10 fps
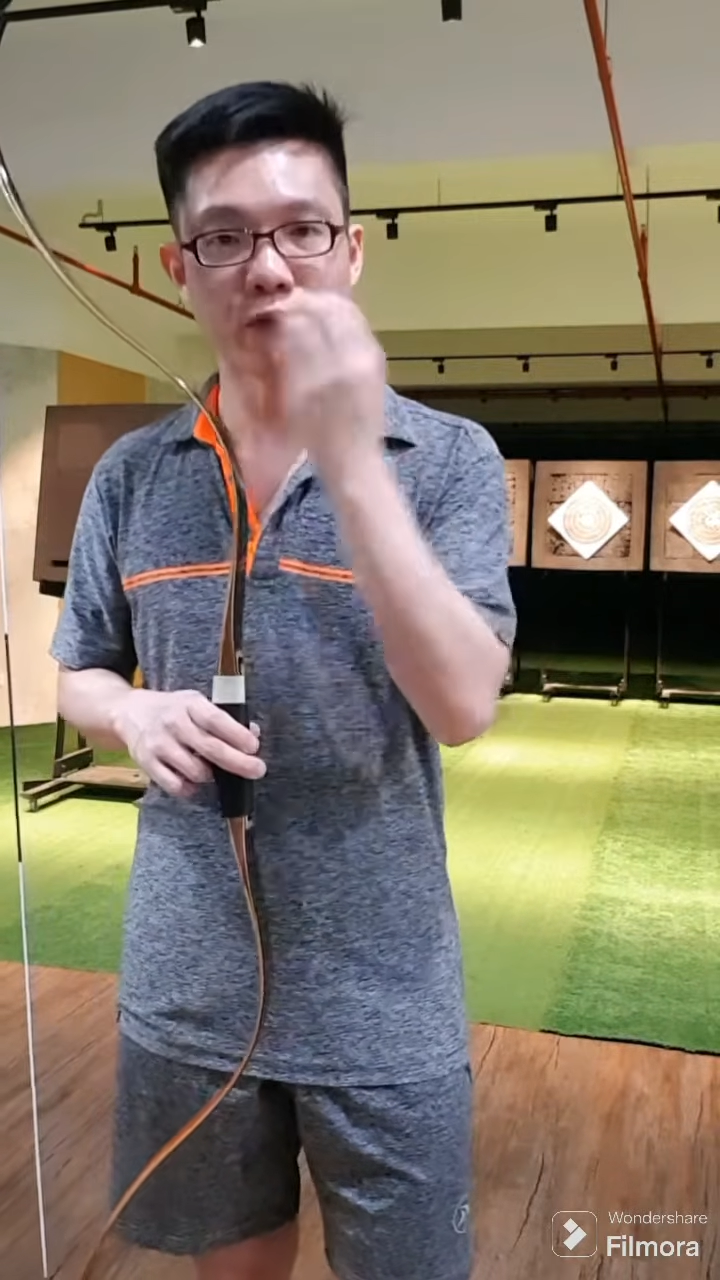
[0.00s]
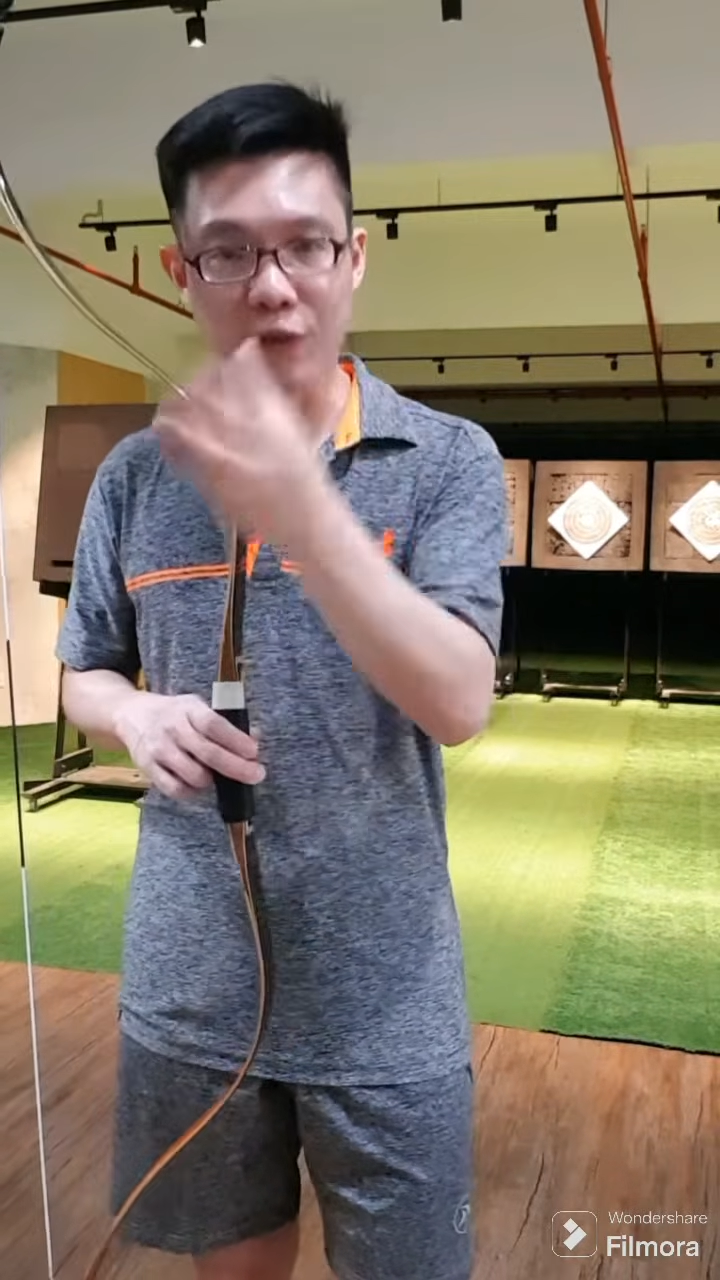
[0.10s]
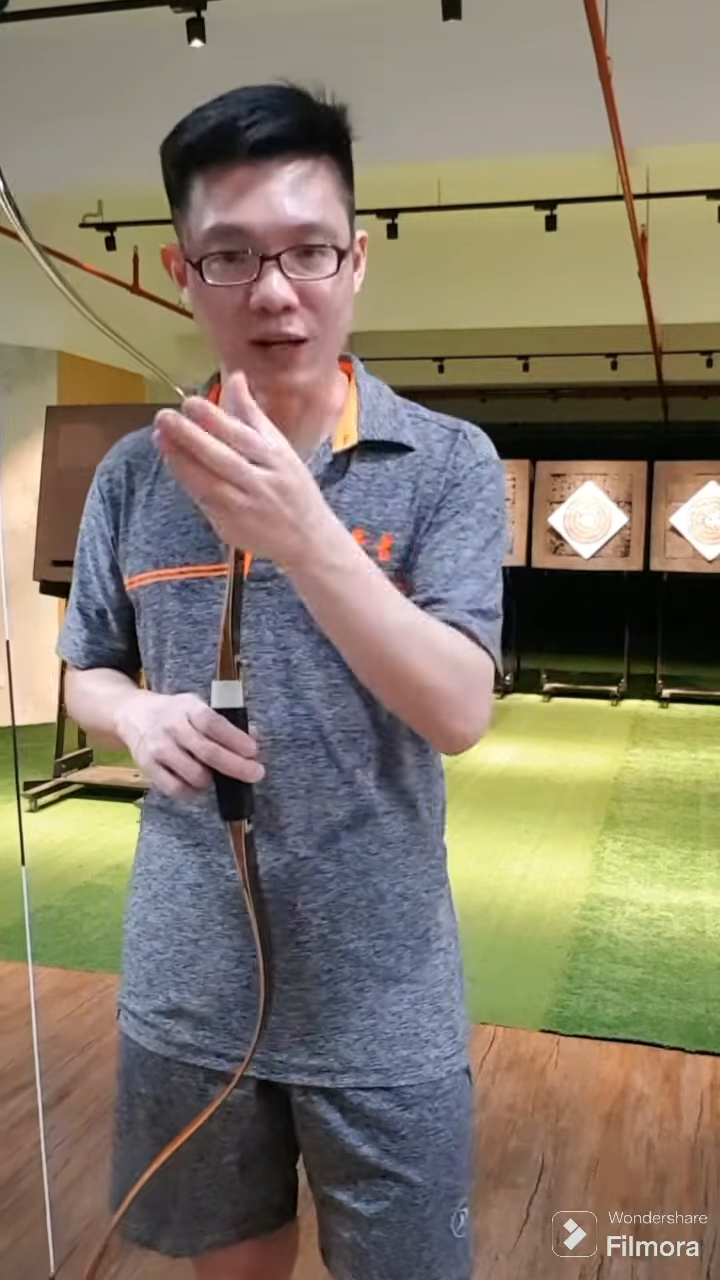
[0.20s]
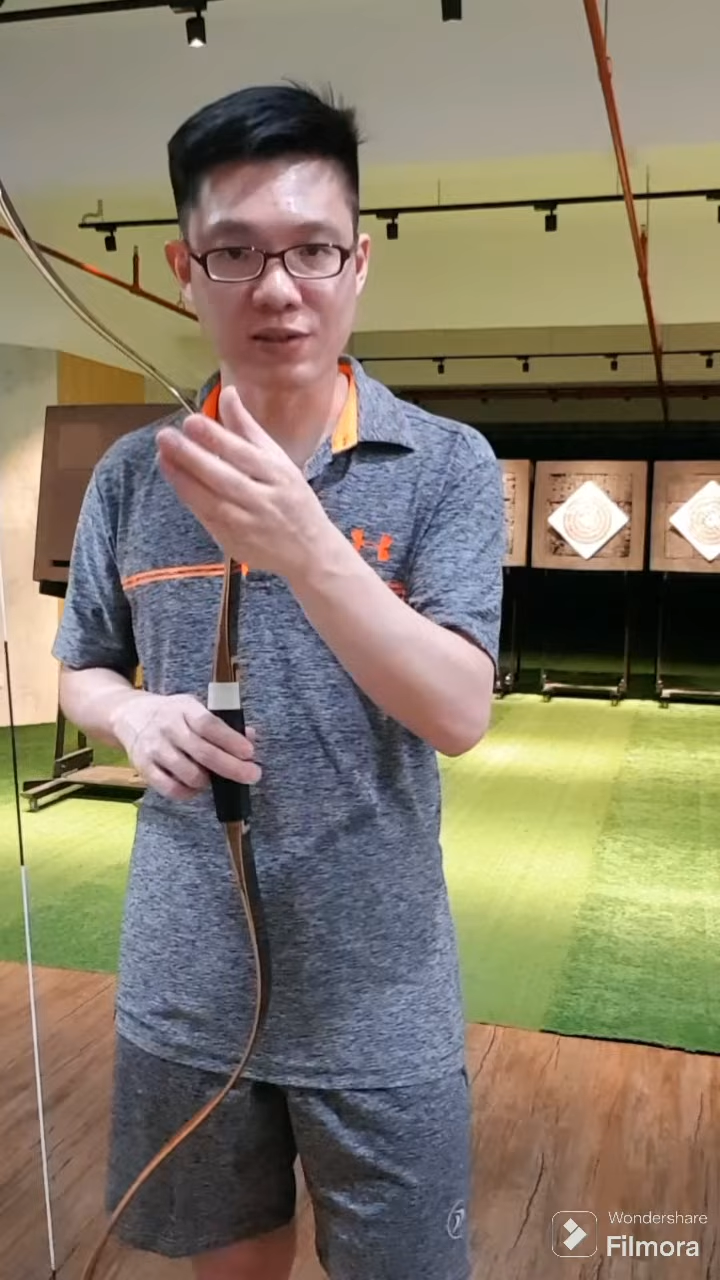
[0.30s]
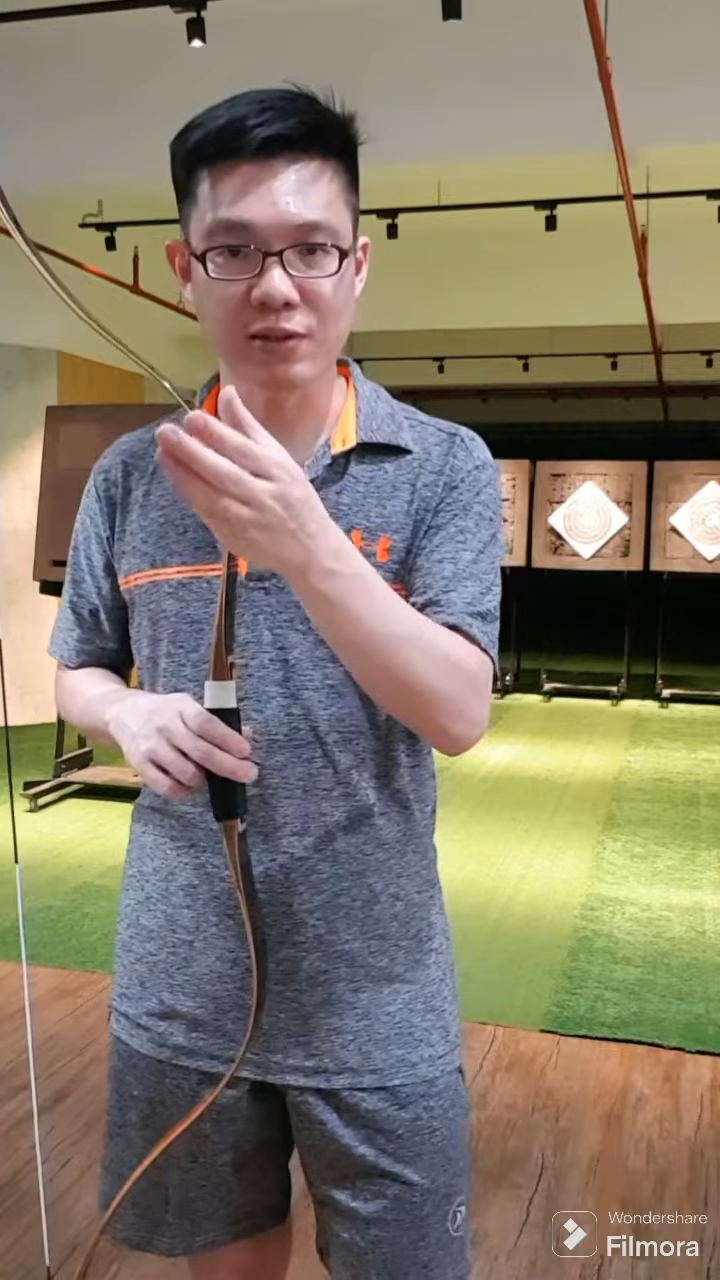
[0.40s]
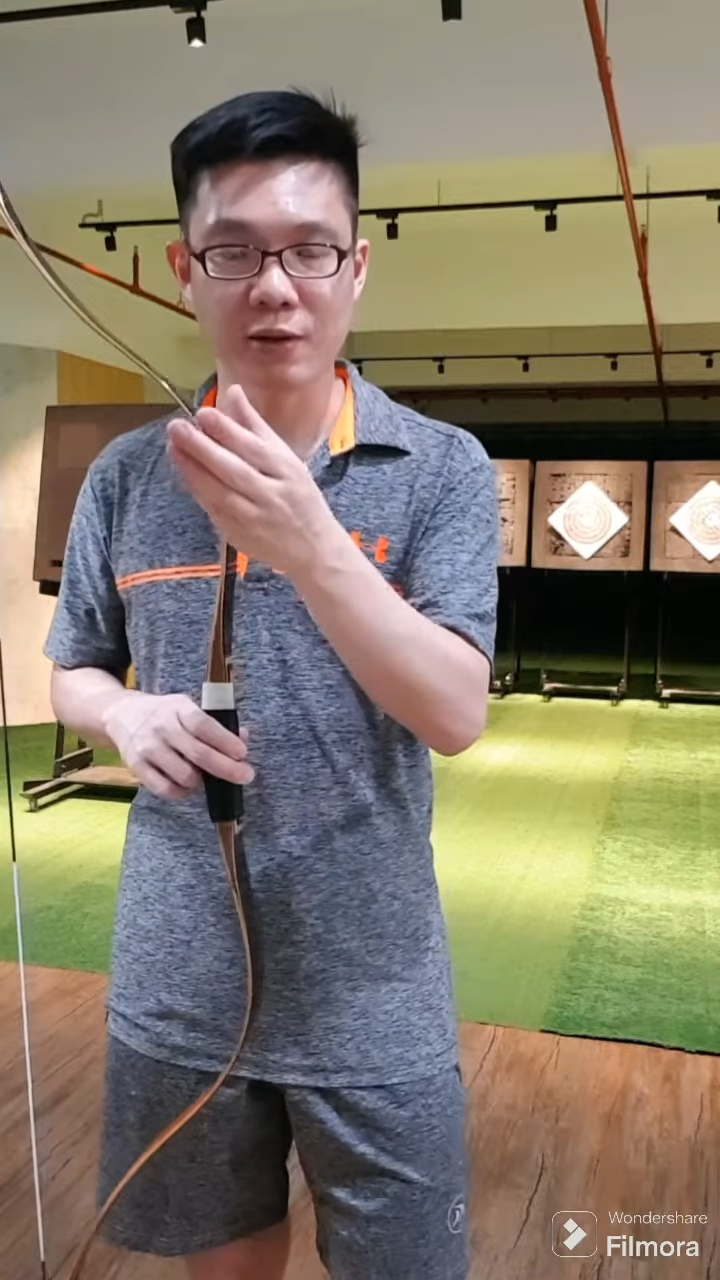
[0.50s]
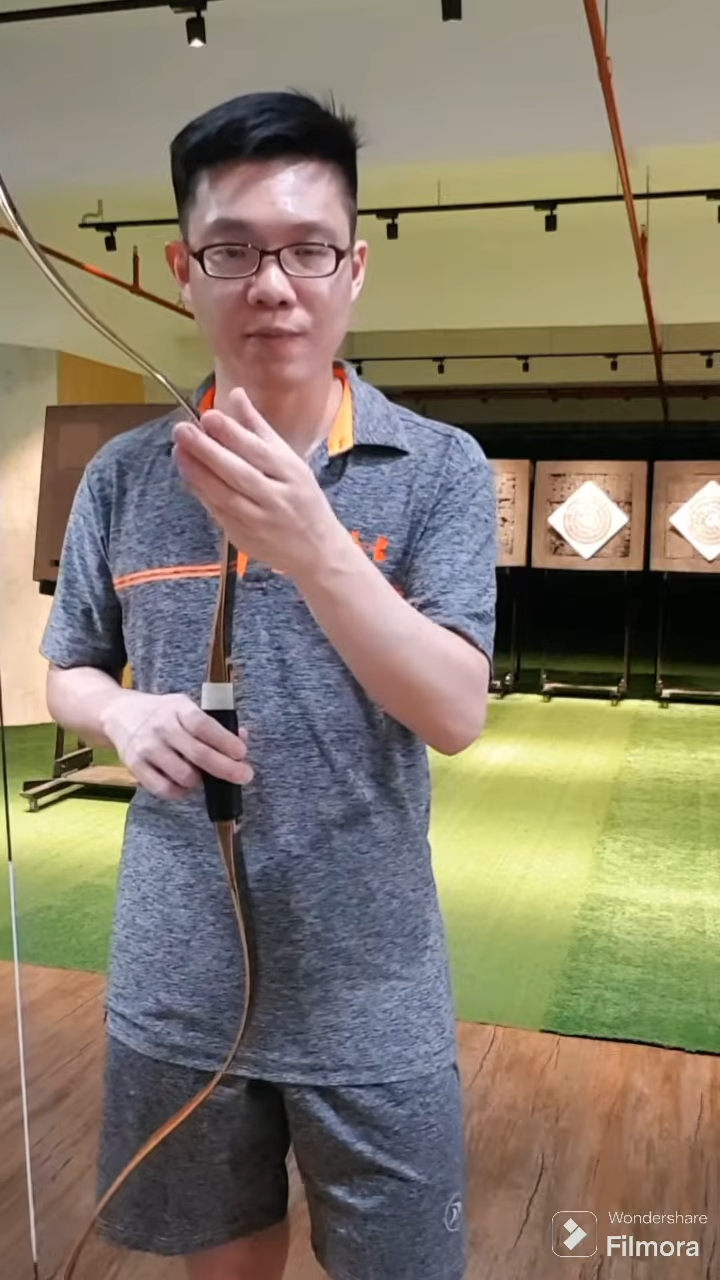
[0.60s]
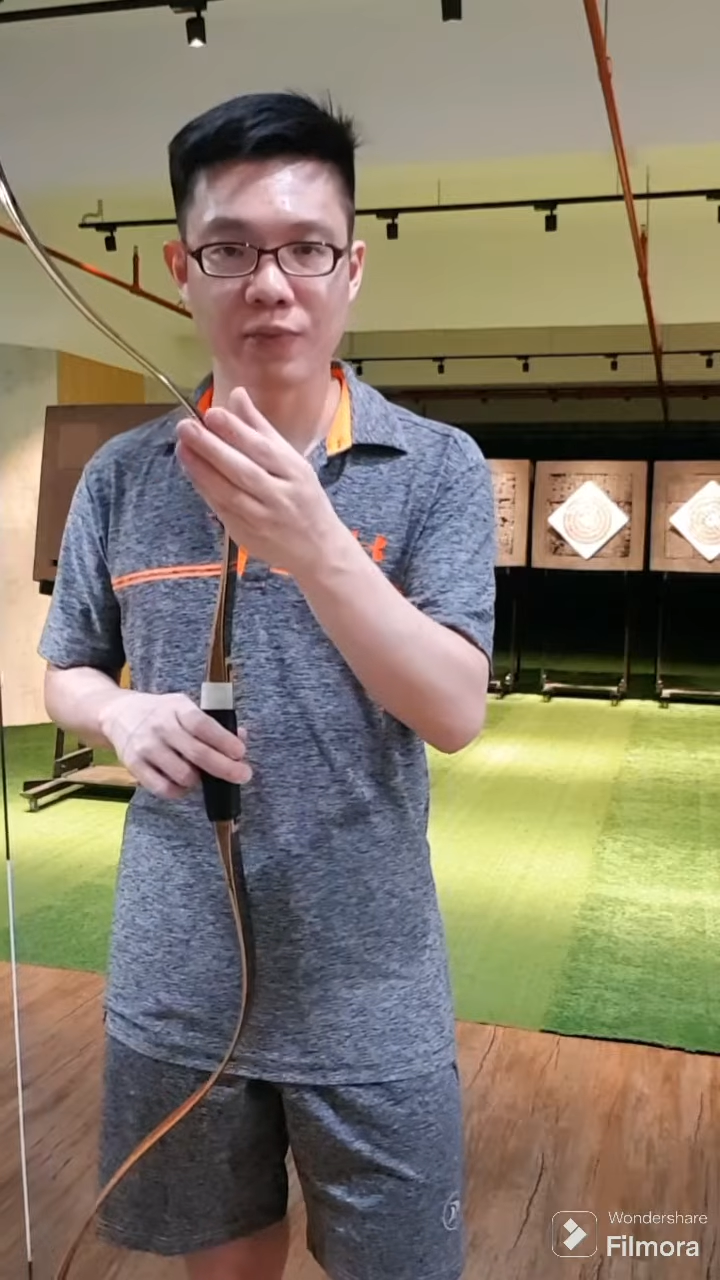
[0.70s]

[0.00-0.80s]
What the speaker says: fast,